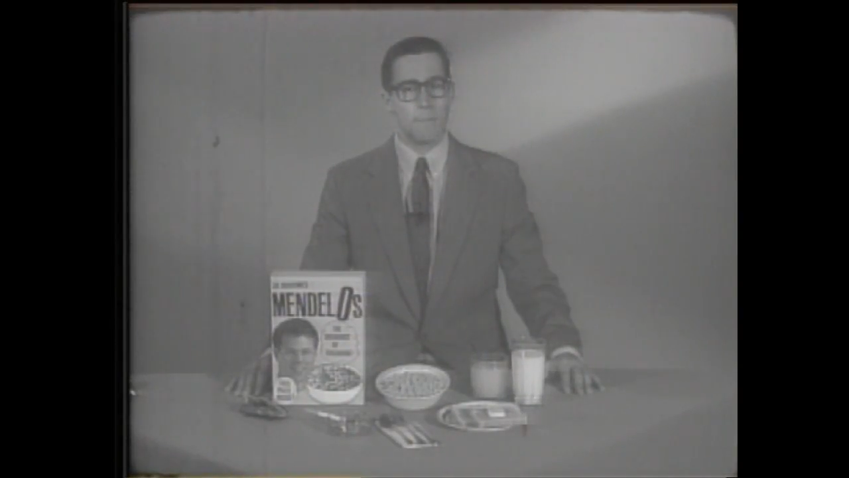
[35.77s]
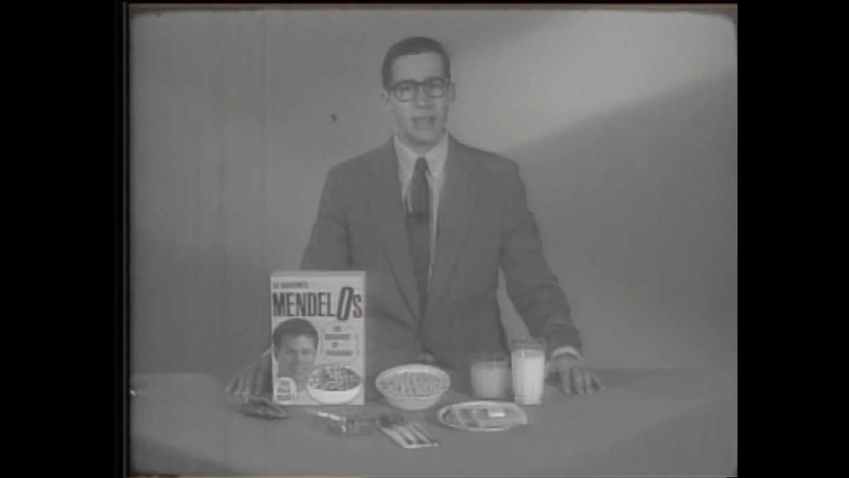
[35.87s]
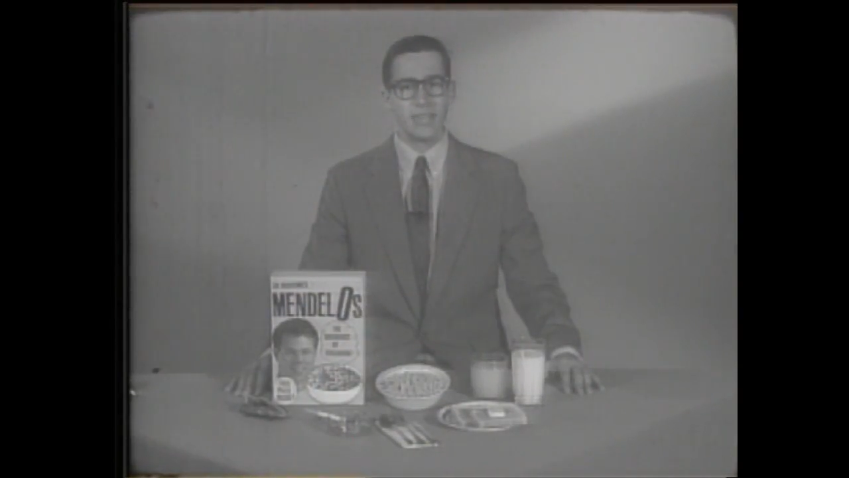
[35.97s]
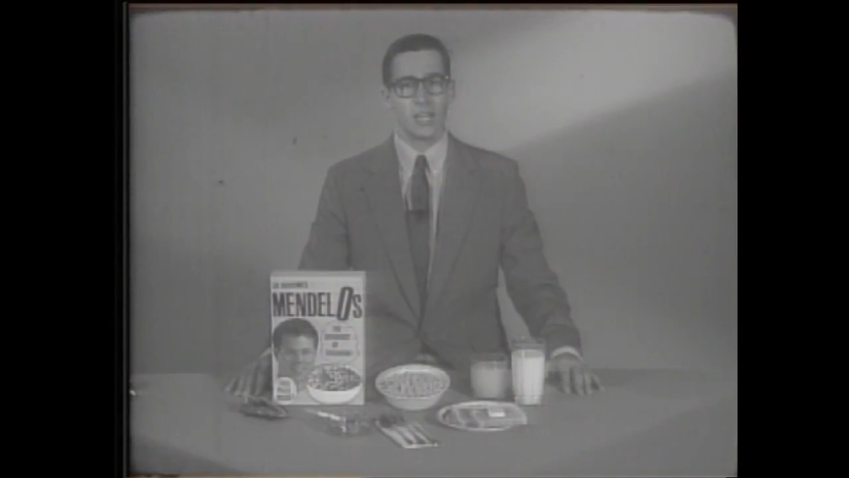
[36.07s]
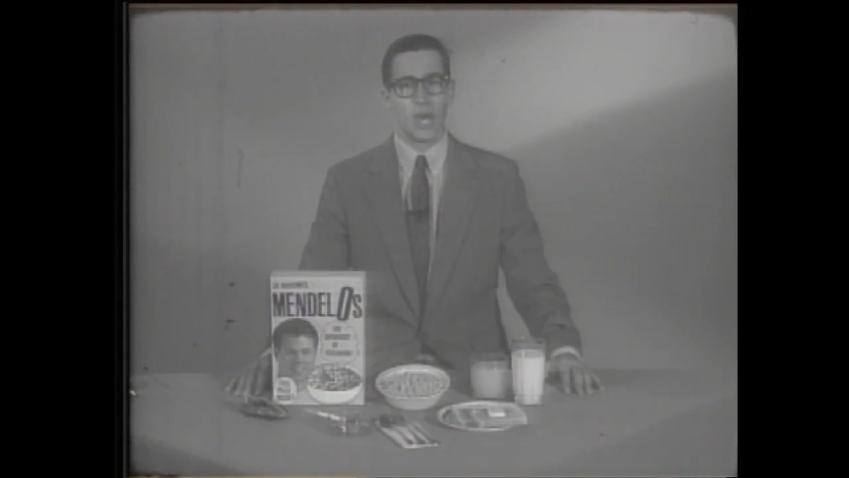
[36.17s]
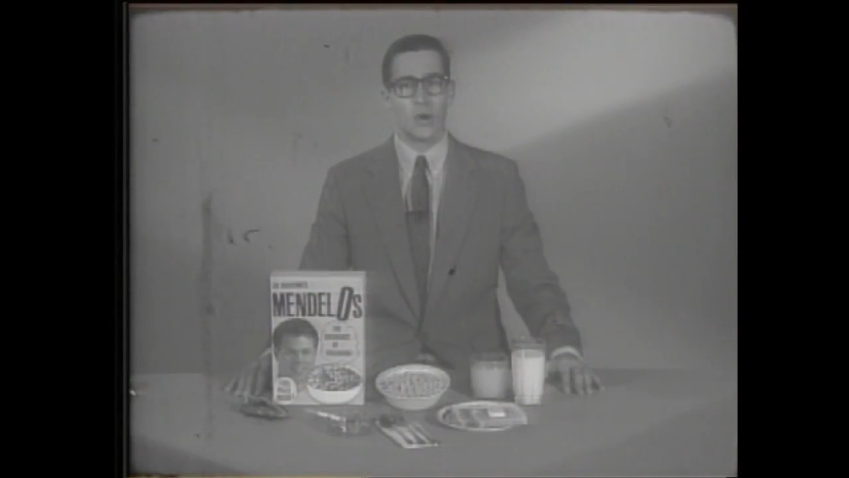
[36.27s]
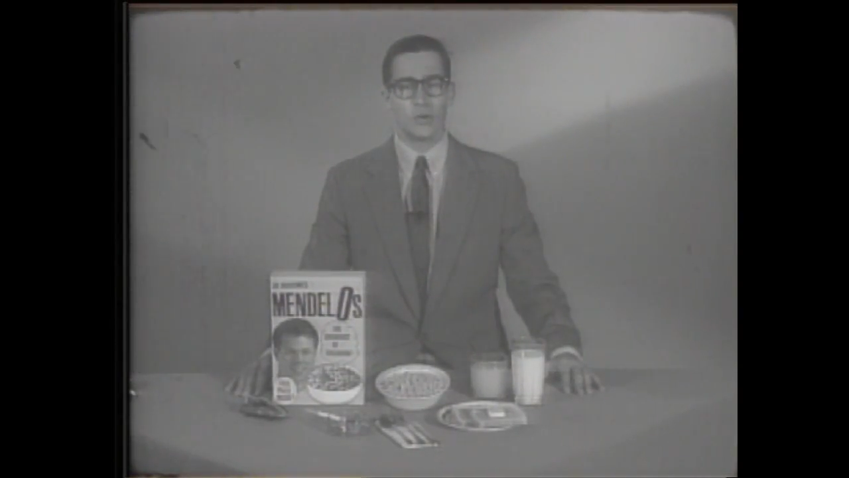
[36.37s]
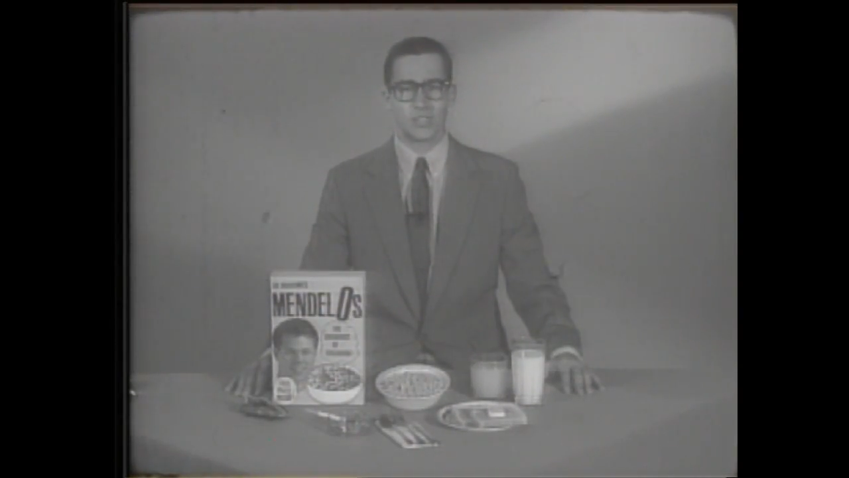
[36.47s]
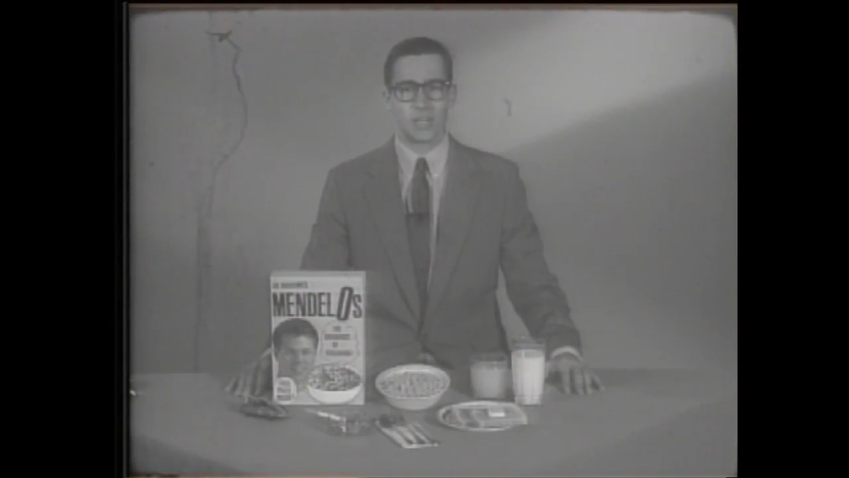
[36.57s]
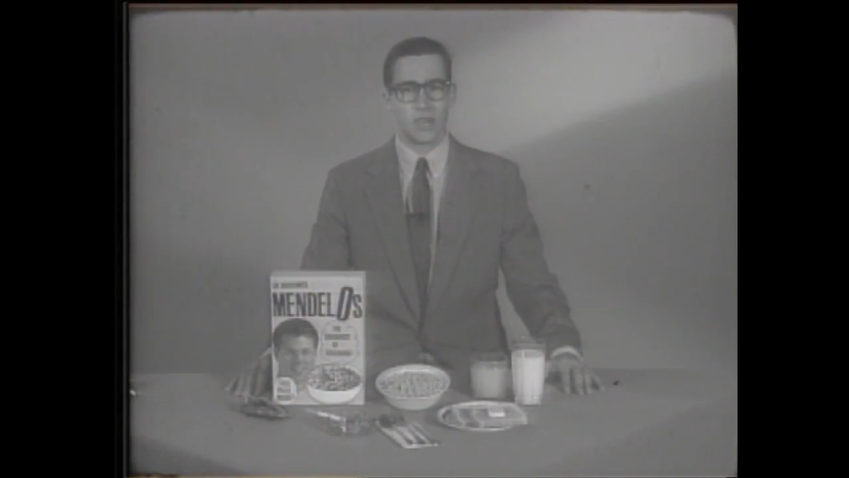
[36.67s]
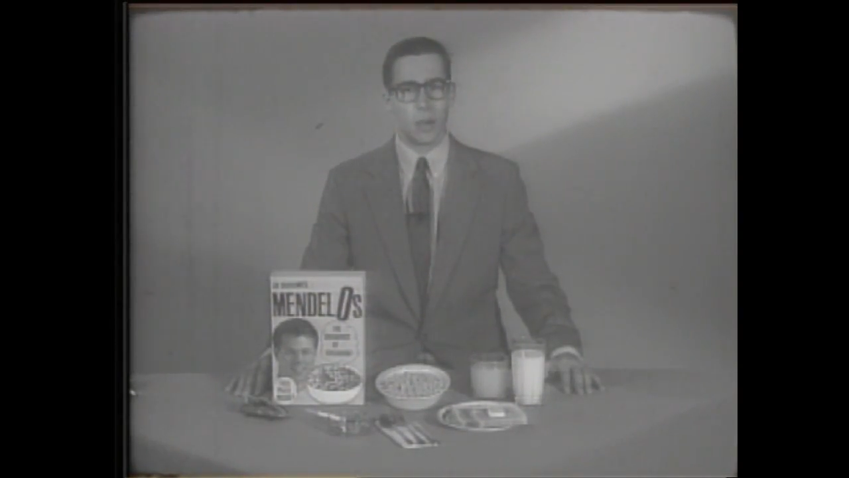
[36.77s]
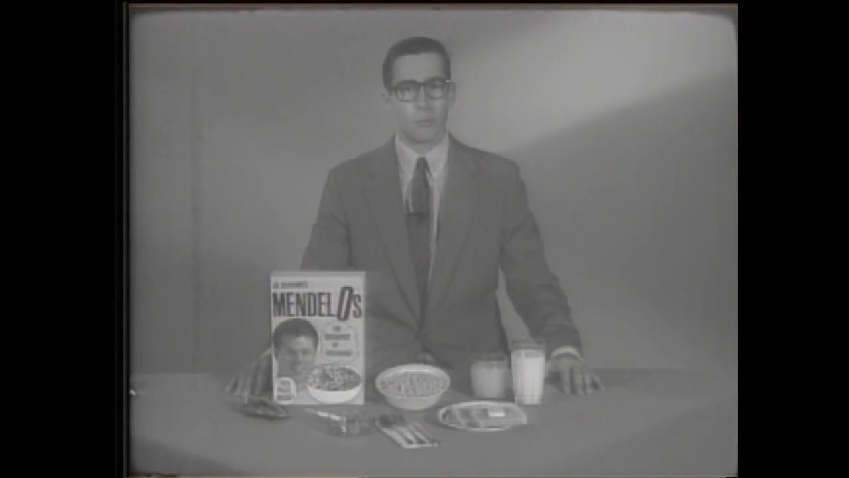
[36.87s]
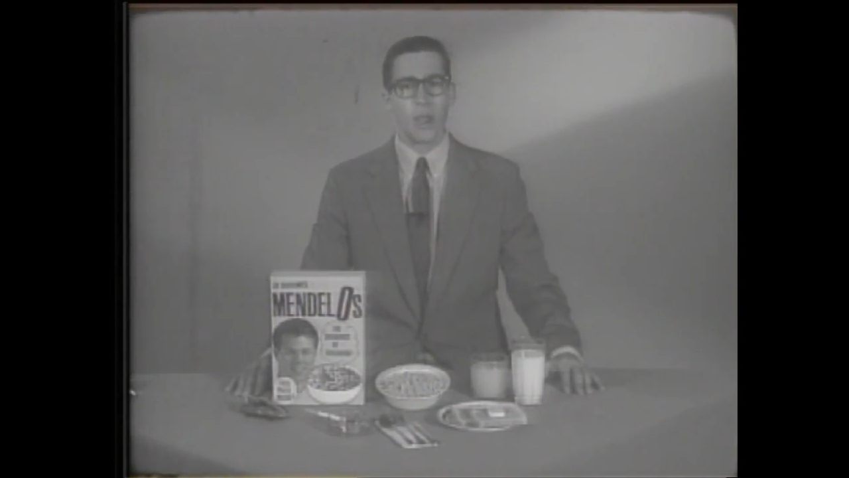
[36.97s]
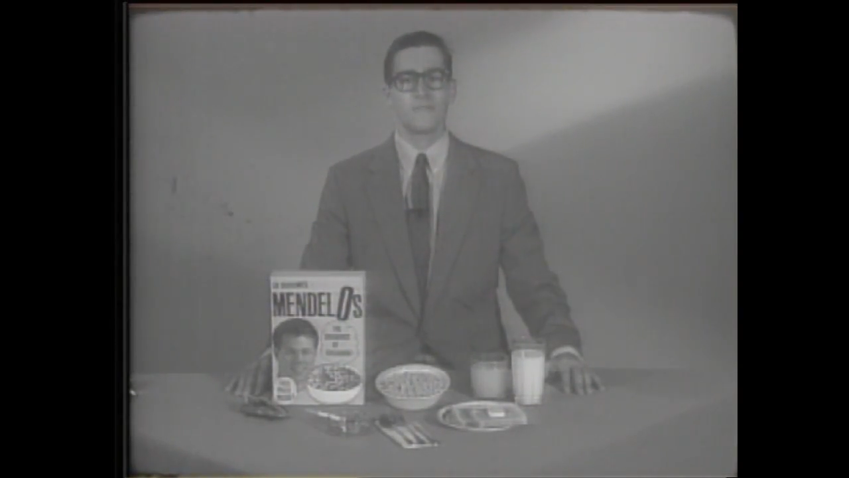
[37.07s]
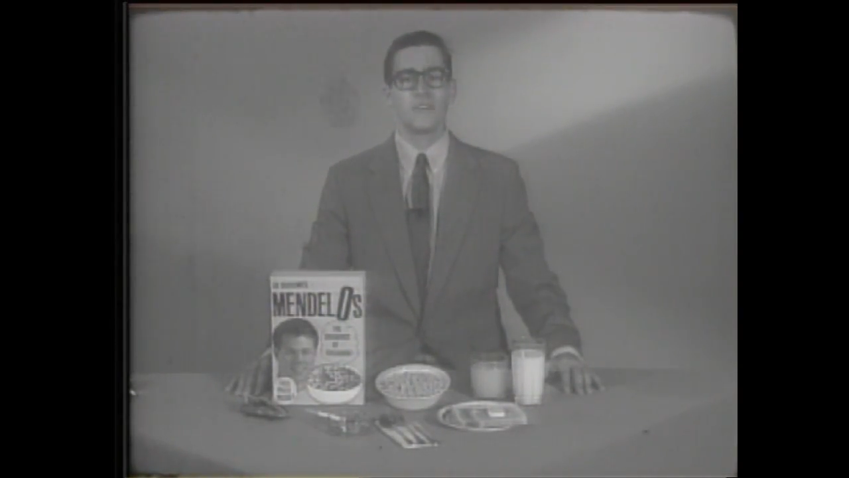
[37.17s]
Mendelos, the
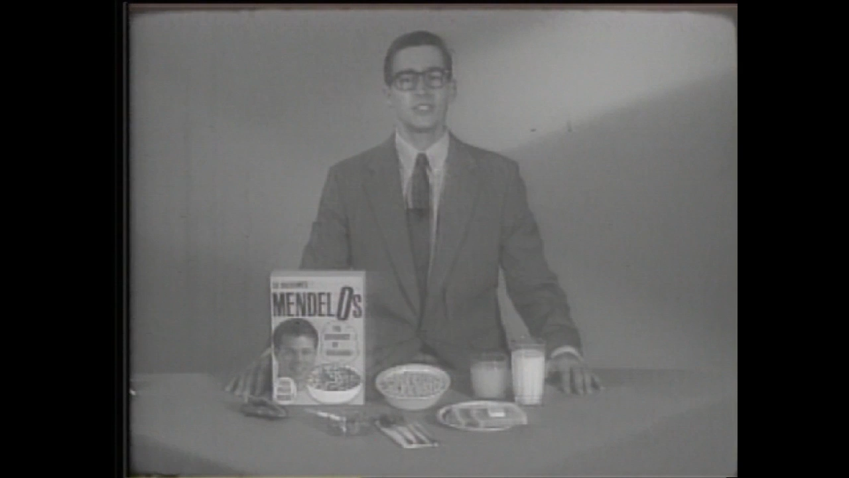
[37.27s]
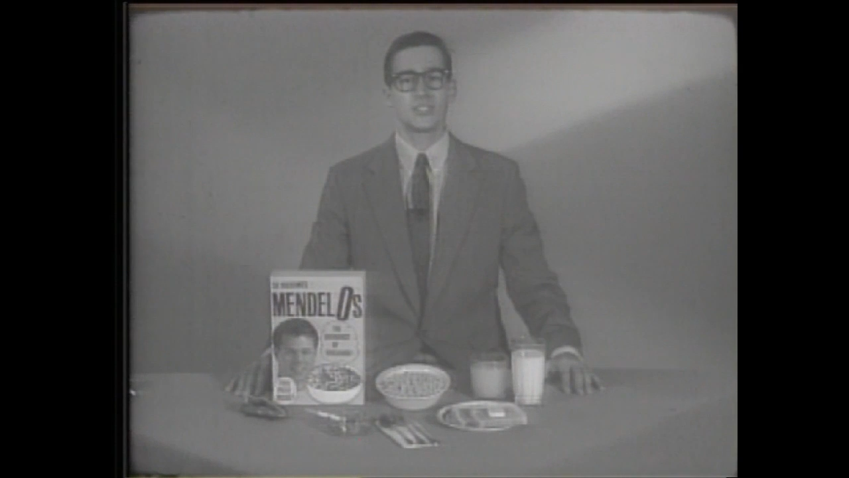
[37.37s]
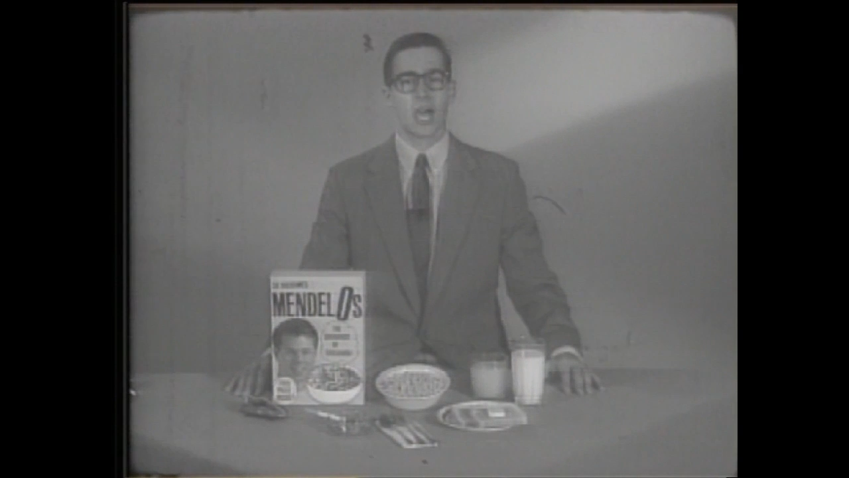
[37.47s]
breakfast